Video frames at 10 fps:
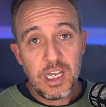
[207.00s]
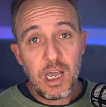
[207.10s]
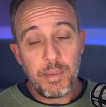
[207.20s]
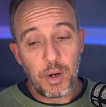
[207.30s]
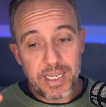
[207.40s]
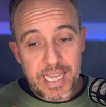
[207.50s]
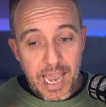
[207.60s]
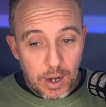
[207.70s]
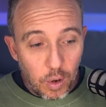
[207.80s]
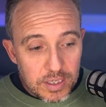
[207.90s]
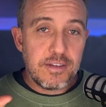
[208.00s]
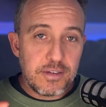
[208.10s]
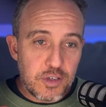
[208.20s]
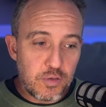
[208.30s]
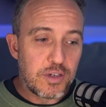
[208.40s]
But I cannot
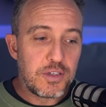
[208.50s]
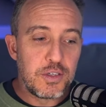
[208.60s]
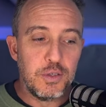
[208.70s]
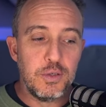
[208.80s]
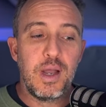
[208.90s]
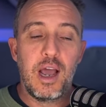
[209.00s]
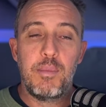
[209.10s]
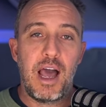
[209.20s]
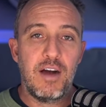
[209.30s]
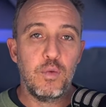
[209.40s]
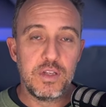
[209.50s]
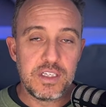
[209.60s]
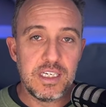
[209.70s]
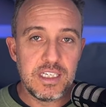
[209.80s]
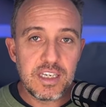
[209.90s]
stress to you how powerful this
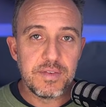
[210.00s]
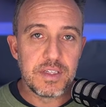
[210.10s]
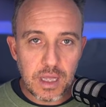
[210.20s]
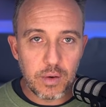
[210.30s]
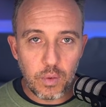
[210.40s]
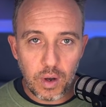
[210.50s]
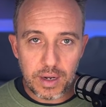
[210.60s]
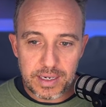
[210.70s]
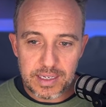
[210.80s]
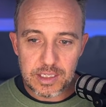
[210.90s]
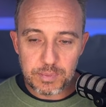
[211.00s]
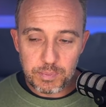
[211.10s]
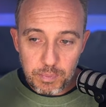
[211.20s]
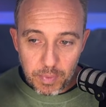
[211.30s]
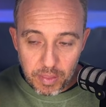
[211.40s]
is if it's done right. It is
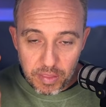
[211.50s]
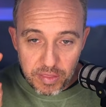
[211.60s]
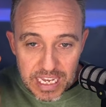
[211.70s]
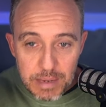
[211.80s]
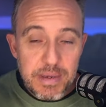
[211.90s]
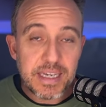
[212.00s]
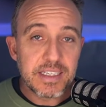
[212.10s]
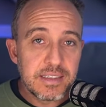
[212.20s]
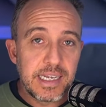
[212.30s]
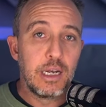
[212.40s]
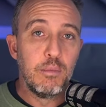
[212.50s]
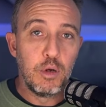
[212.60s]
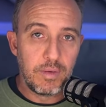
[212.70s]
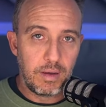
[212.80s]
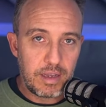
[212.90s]
the biggest needle
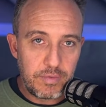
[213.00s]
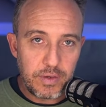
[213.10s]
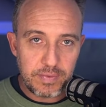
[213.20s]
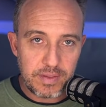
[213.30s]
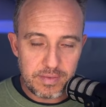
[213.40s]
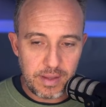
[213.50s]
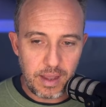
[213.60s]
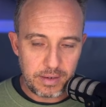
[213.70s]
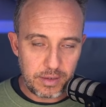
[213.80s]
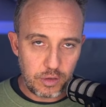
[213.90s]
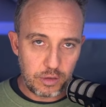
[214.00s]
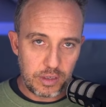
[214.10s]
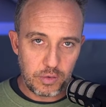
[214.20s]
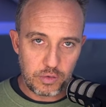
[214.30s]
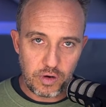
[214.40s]
mover if you get this down in your in
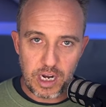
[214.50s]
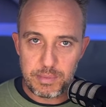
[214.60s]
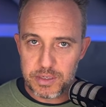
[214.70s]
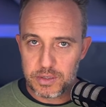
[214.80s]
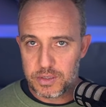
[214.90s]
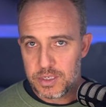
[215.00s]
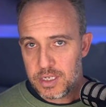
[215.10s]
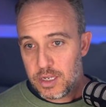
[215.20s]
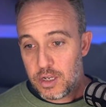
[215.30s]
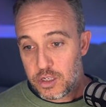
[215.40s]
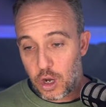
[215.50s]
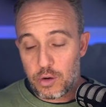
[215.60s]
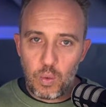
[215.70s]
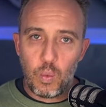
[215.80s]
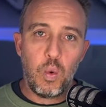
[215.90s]
your trade business. So,
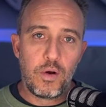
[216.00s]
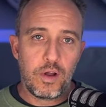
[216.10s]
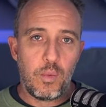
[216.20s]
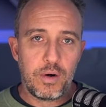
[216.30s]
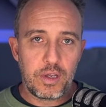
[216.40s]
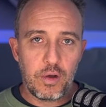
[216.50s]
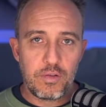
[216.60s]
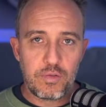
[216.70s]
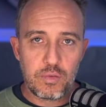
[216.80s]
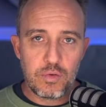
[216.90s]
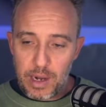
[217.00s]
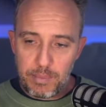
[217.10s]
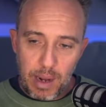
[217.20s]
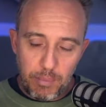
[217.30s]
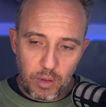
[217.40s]
what I want to go through,
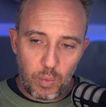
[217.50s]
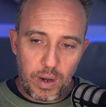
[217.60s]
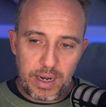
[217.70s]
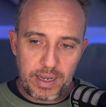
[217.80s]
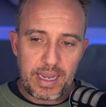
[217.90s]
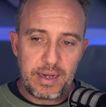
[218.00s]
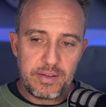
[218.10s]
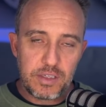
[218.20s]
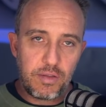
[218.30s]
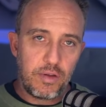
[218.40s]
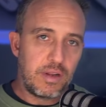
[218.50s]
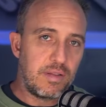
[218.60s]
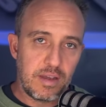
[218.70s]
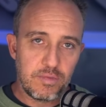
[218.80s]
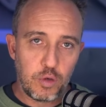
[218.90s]
and by the way, again, this is a thirty
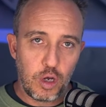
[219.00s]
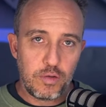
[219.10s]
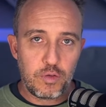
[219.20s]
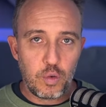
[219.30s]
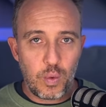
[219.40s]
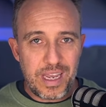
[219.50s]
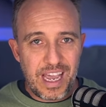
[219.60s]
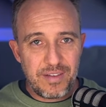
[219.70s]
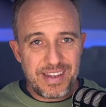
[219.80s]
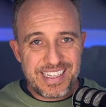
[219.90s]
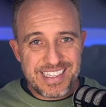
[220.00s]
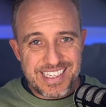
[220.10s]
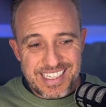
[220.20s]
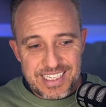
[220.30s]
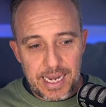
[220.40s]
thousand foot overview. We have
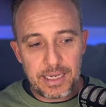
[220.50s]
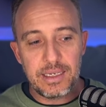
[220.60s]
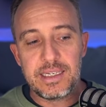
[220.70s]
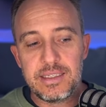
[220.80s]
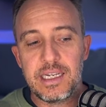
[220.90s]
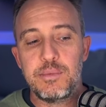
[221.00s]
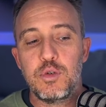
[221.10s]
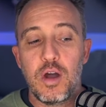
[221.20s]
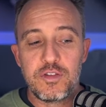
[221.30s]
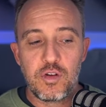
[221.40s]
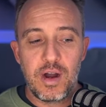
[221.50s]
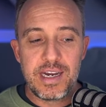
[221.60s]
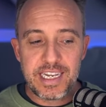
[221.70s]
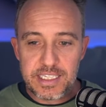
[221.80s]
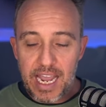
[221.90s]
insanely deep dive
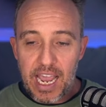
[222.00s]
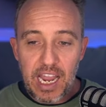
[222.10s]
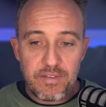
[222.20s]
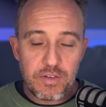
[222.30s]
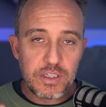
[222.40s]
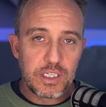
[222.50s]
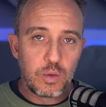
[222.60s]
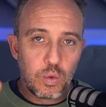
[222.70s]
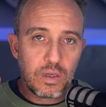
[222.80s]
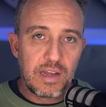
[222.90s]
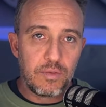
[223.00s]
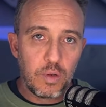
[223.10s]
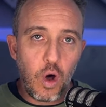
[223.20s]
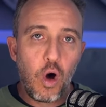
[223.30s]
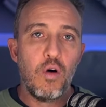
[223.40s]
training into every single
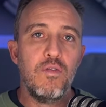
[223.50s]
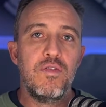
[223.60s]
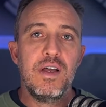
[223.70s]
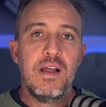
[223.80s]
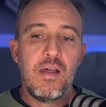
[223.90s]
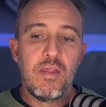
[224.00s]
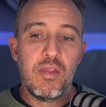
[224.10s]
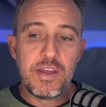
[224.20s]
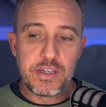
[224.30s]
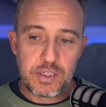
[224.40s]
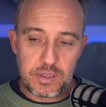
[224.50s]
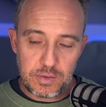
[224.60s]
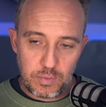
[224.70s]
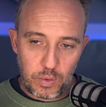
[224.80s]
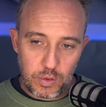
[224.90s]
level of this
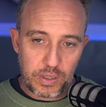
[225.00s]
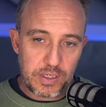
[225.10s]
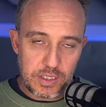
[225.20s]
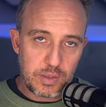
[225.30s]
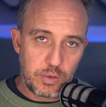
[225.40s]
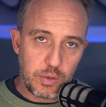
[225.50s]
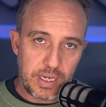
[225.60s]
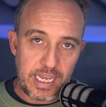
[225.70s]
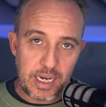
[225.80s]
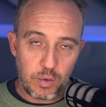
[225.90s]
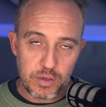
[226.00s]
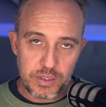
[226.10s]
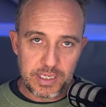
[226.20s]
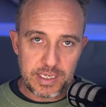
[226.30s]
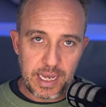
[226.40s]
what you're going to what you're going to hear or
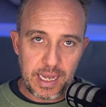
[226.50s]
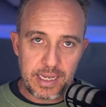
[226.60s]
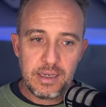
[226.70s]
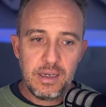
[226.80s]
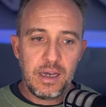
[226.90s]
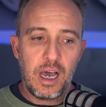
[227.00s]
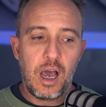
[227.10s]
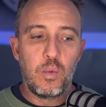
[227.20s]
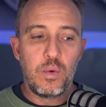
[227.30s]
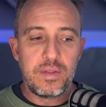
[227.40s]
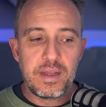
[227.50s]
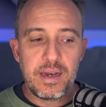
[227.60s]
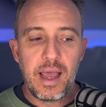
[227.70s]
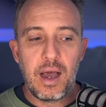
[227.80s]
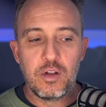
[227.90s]
see today uh, within
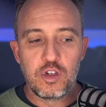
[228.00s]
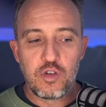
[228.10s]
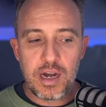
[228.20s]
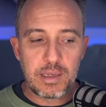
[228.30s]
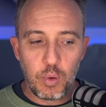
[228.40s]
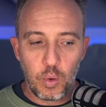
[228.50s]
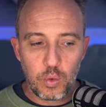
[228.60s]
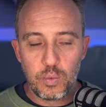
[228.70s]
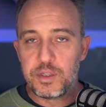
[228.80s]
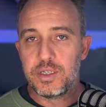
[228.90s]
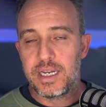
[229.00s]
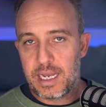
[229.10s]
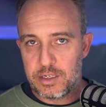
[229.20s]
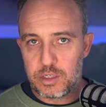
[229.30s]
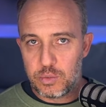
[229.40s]
our training portal, which you get
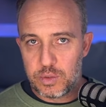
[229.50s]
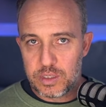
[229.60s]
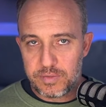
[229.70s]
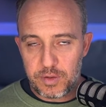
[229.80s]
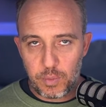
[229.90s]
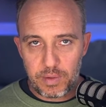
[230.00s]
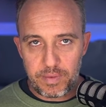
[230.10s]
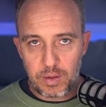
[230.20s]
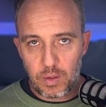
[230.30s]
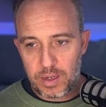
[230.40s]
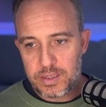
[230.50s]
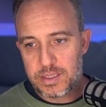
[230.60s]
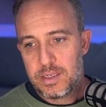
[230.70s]
access to as if you're one of our clients.